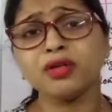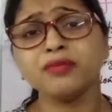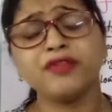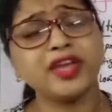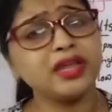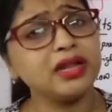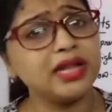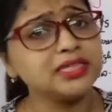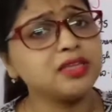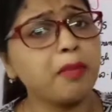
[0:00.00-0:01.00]
very
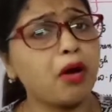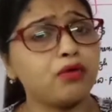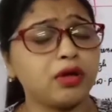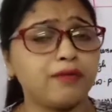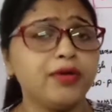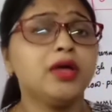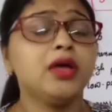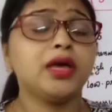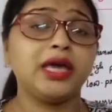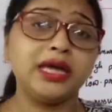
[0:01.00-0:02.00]
less amount of
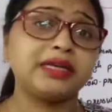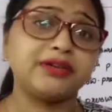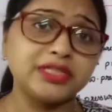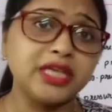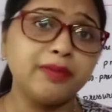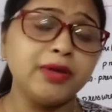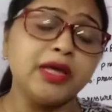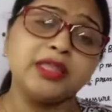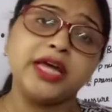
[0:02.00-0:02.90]
heat received.